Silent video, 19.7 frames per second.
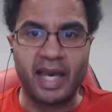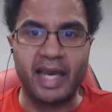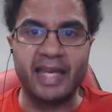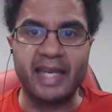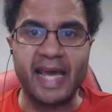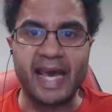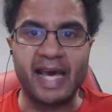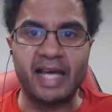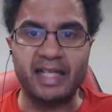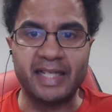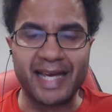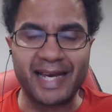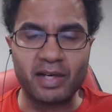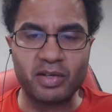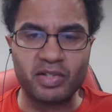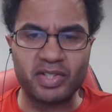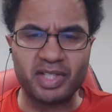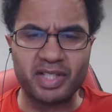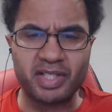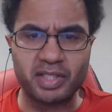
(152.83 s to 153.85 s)
And that
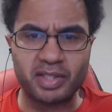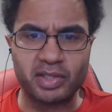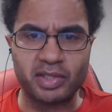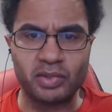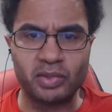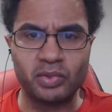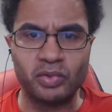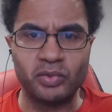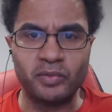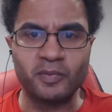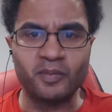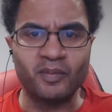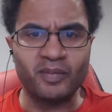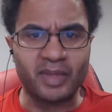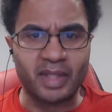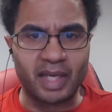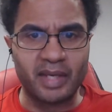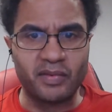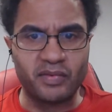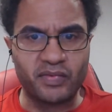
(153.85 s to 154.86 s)
allows us to
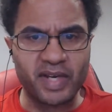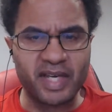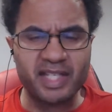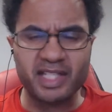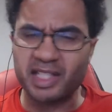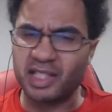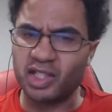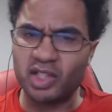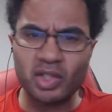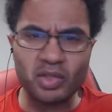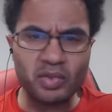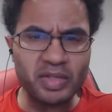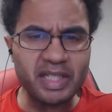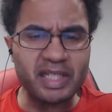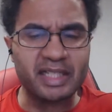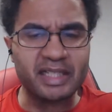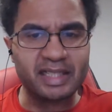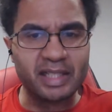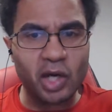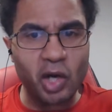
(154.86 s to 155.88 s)
invest, and you don't
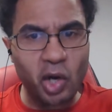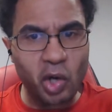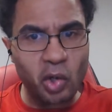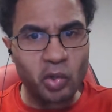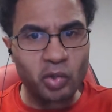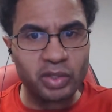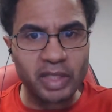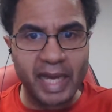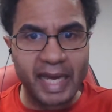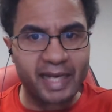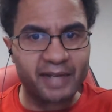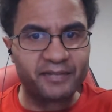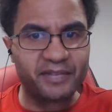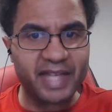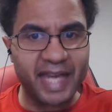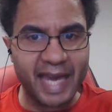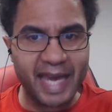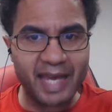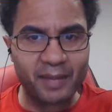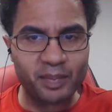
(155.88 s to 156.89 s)
need a whole lot of
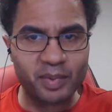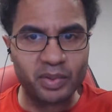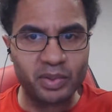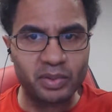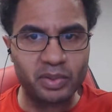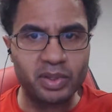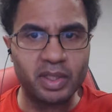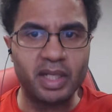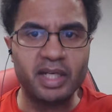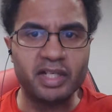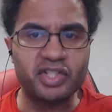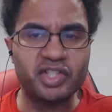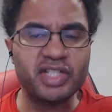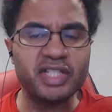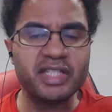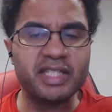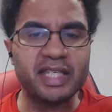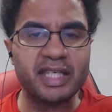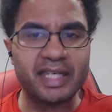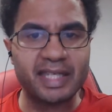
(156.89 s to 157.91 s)
capital
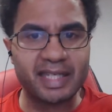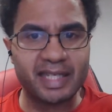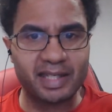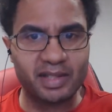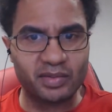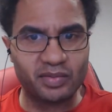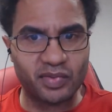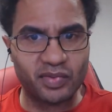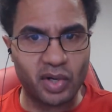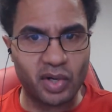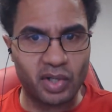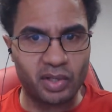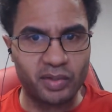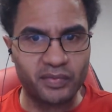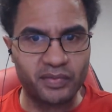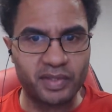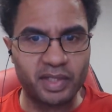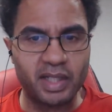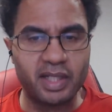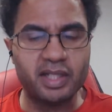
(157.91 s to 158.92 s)
just to get
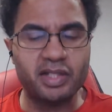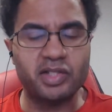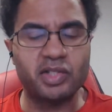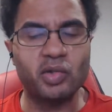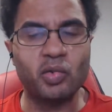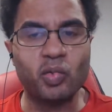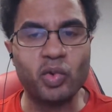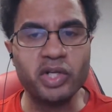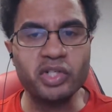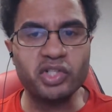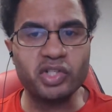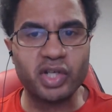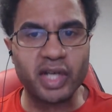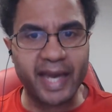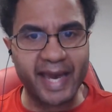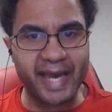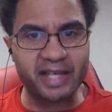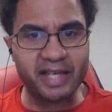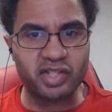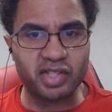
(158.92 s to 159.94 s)
involved. So once
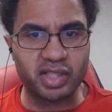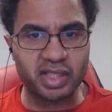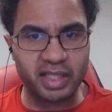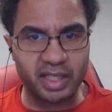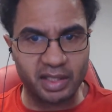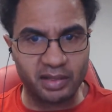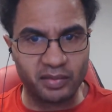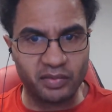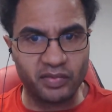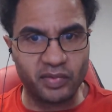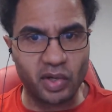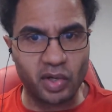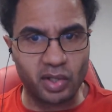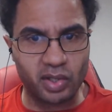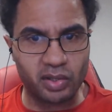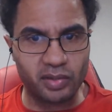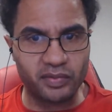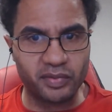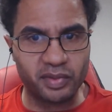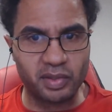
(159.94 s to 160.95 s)
you're actually
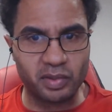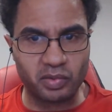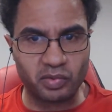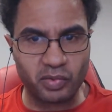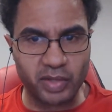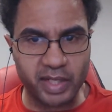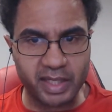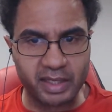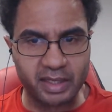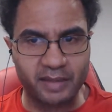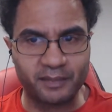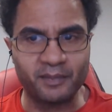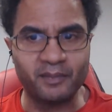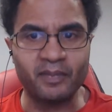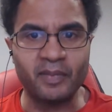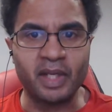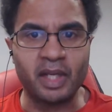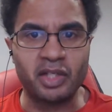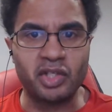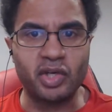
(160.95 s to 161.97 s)
involved, right,
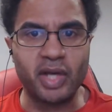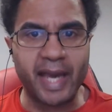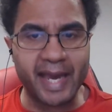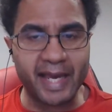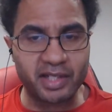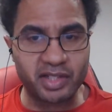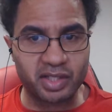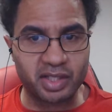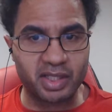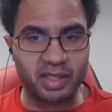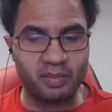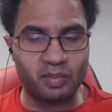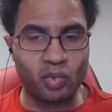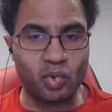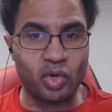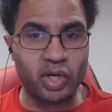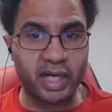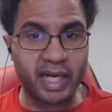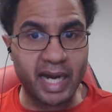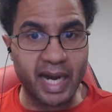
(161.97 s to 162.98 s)
you're actually
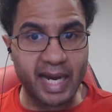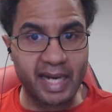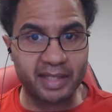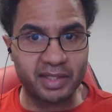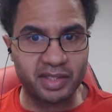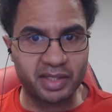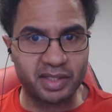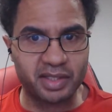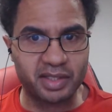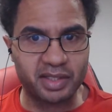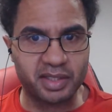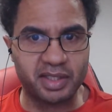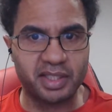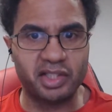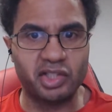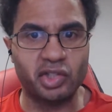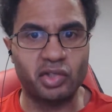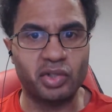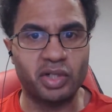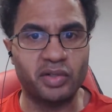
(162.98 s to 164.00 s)
more conscious.
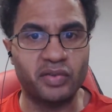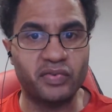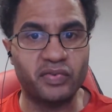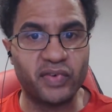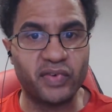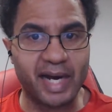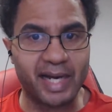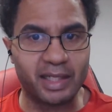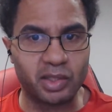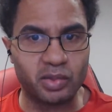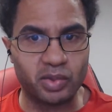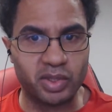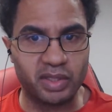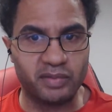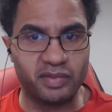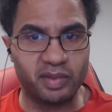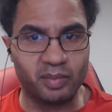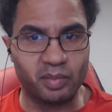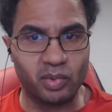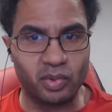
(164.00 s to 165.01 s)
Then you're going to follow
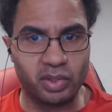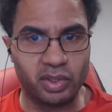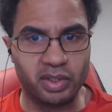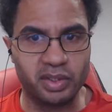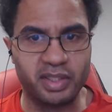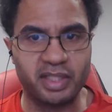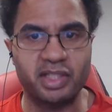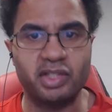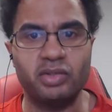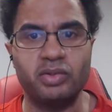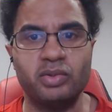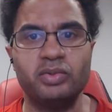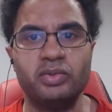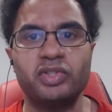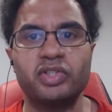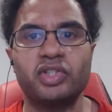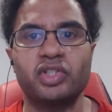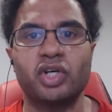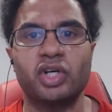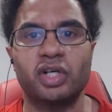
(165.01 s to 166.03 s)
even more. Then you
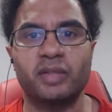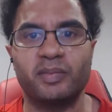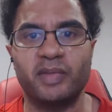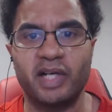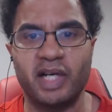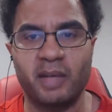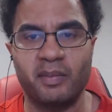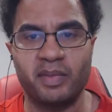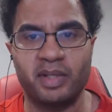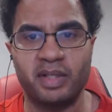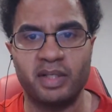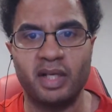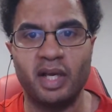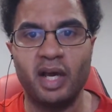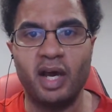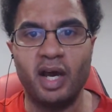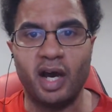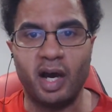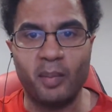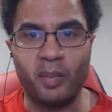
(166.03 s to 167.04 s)
start becoming
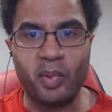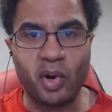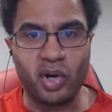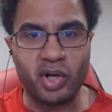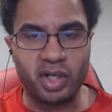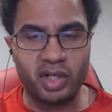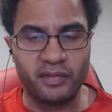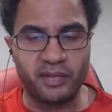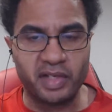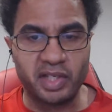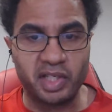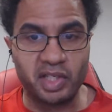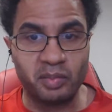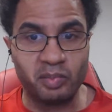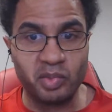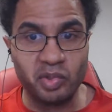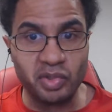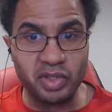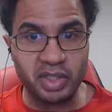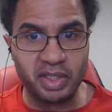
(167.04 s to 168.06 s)
a part of a
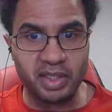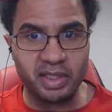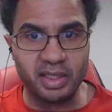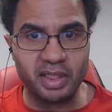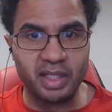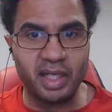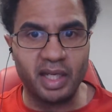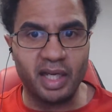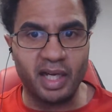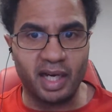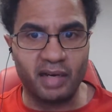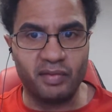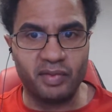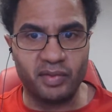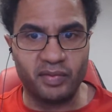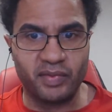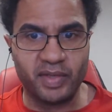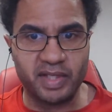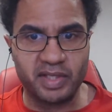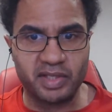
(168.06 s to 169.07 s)
community of
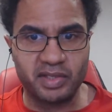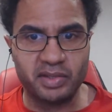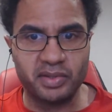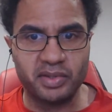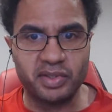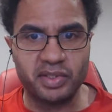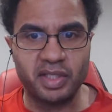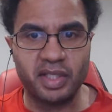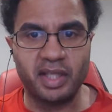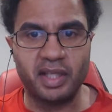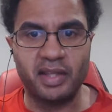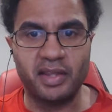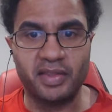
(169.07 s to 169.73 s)
investors.